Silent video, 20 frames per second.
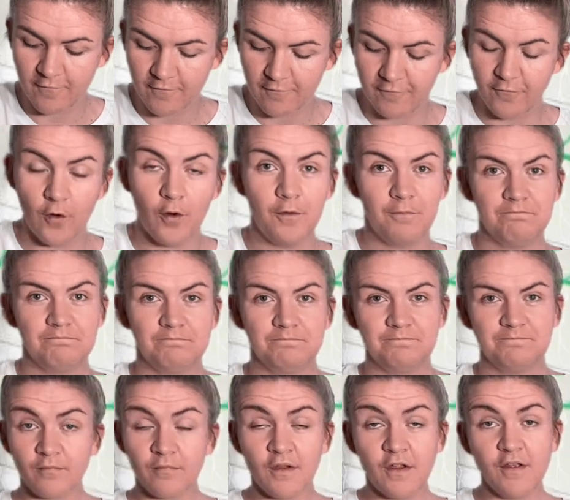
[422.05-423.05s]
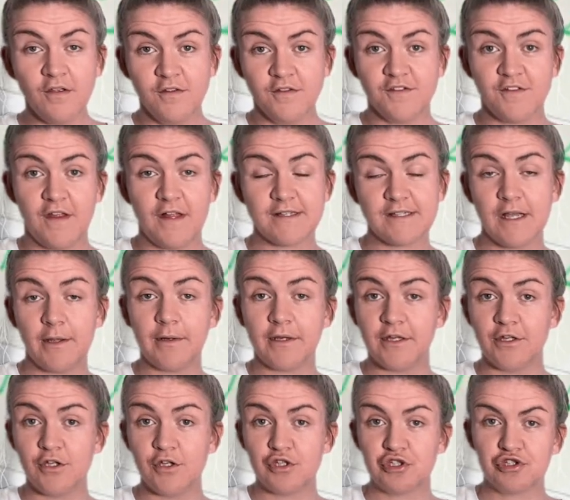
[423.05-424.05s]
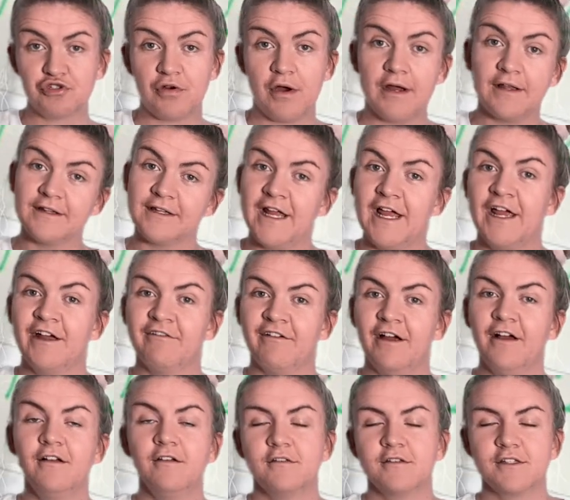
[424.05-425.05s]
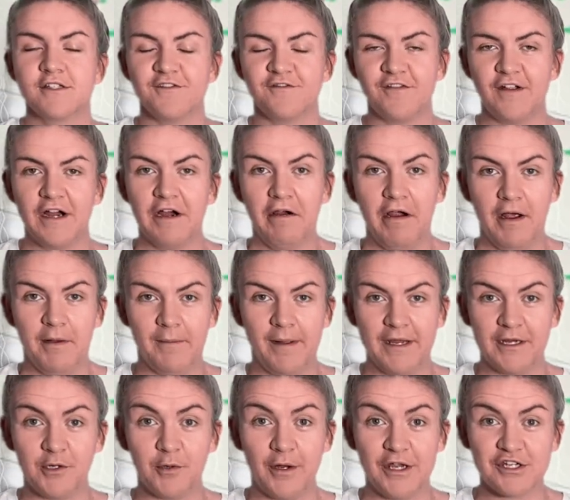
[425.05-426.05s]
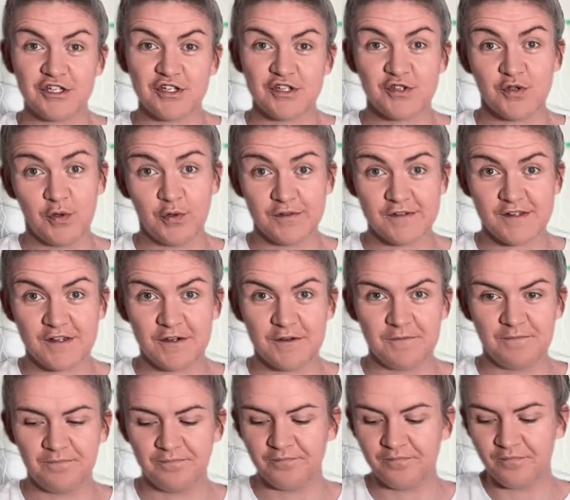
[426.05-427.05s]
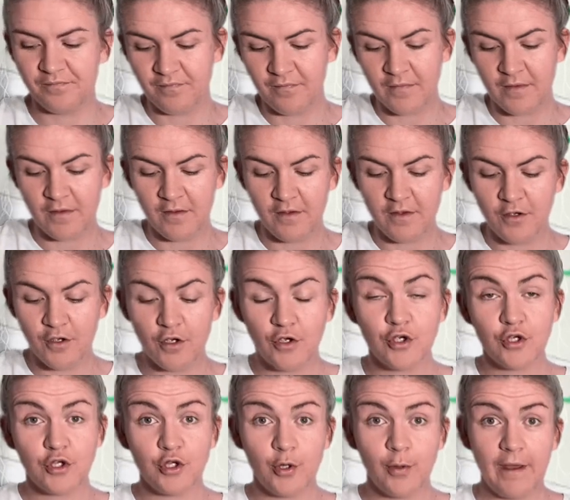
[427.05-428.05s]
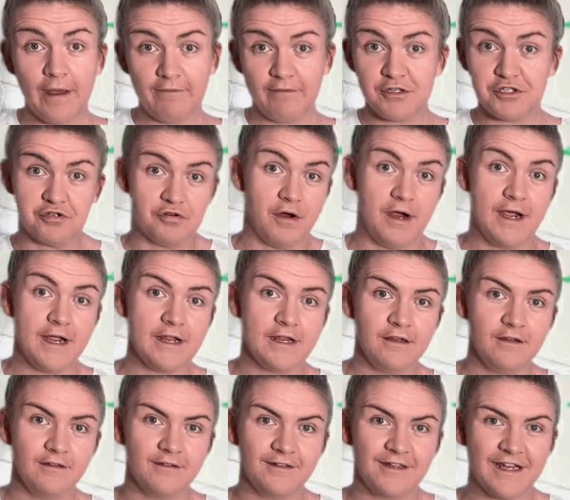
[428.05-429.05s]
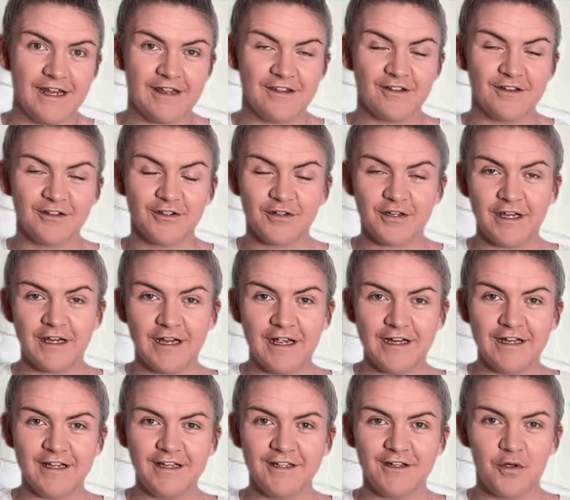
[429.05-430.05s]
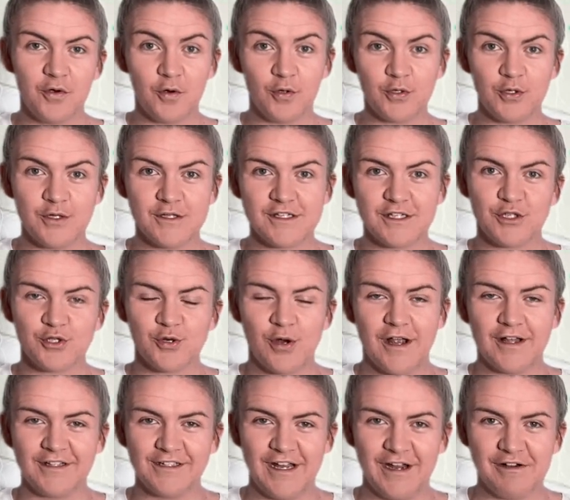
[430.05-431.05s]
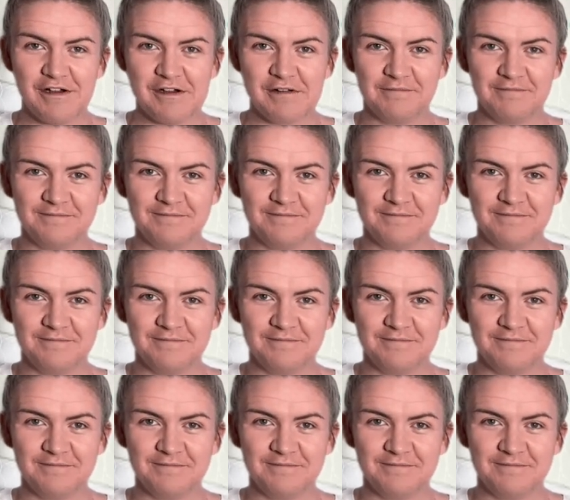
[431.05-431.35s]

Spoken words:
4. So that's how I can use trial and error to figure out my equations also. You have a try, either looking at it or using trial and error.